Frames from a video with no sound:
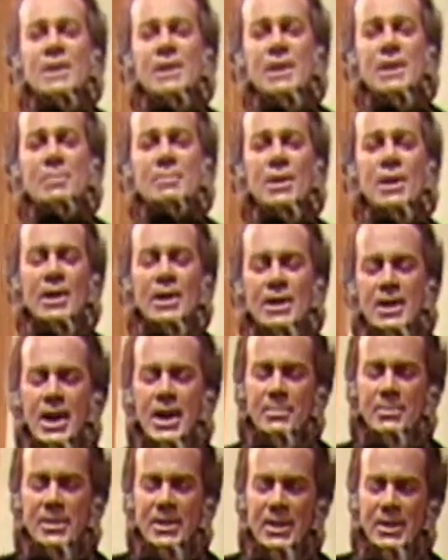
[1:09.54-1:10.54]
He married
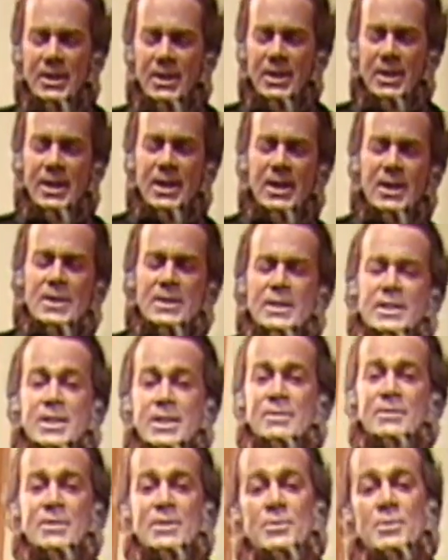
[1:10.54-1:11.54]
Abigail Howe, and he
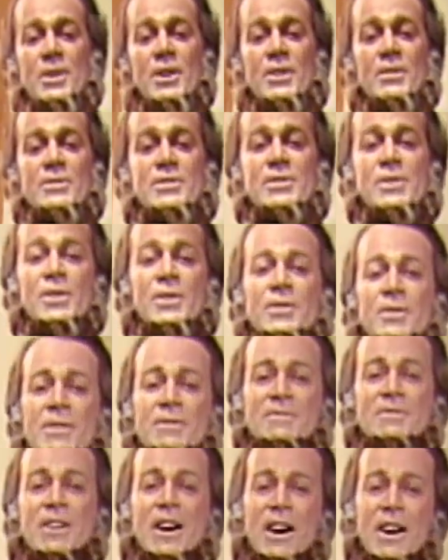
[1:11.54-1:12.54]
gave her 12
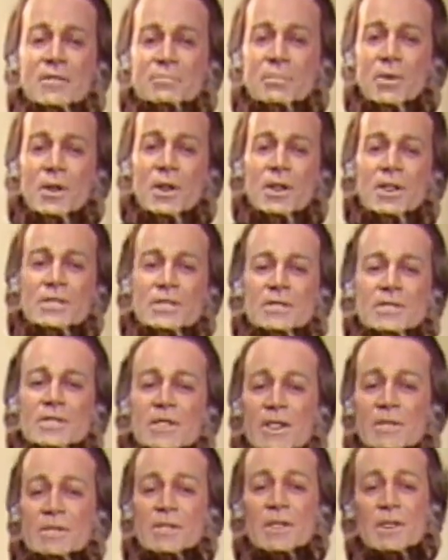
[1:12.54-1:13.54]
children, 5 boys and
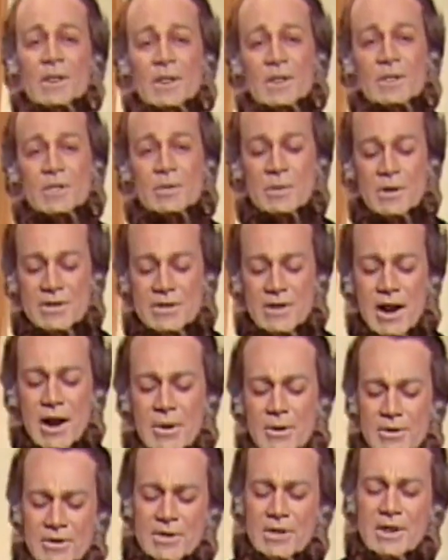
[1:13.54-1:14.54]
7 girls, of which I
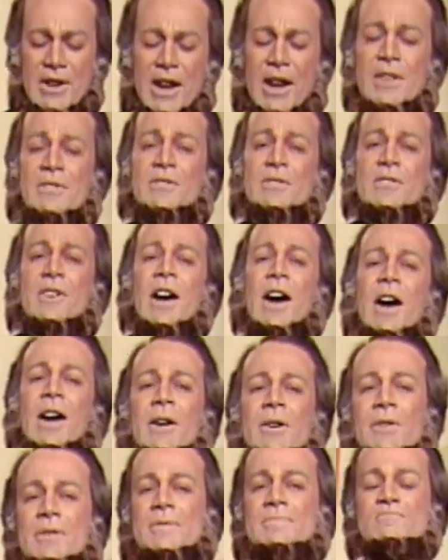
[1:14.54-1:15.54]
was the 9th
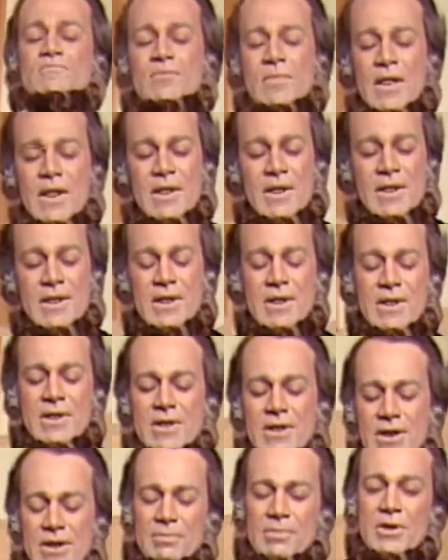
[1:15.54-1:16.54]
child.
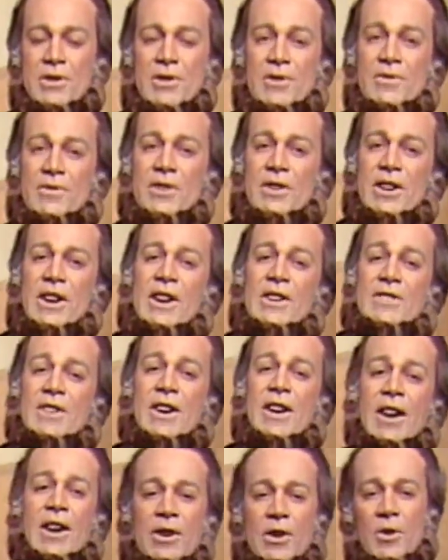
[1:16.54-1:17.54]
In my youthful days, I
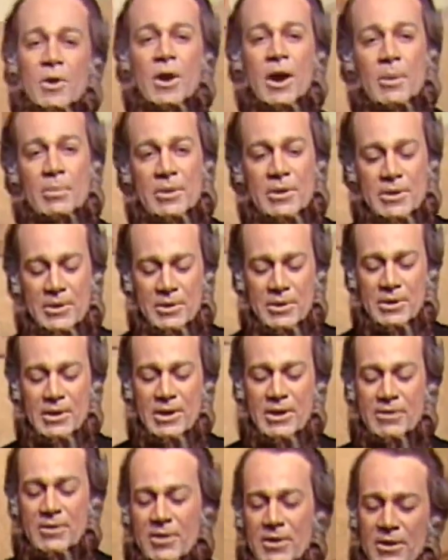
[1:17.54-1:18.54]
had no
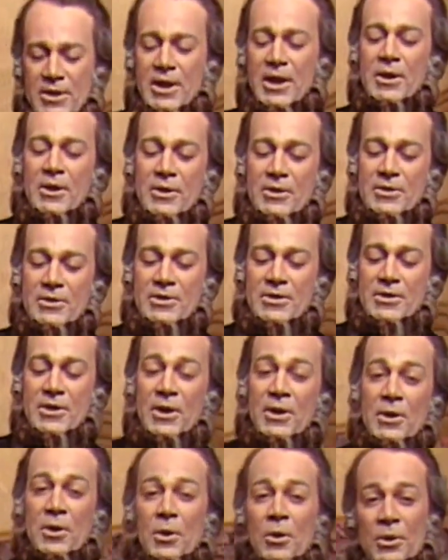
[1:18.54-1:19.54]
opportunity for letters.
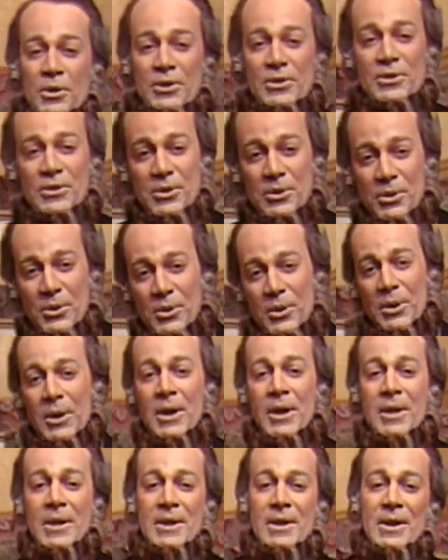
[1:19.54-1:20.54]
Instead of going to
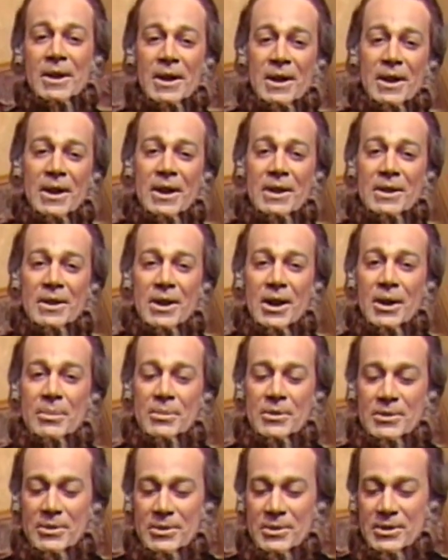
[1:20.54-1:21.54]
school, I had the
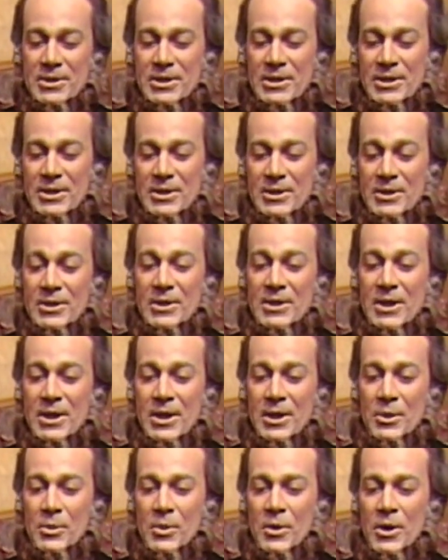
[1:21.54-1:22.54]
opportunity of learning
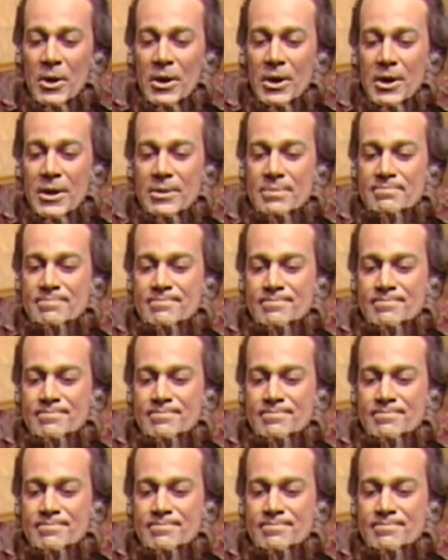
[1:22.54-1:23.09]
how to work.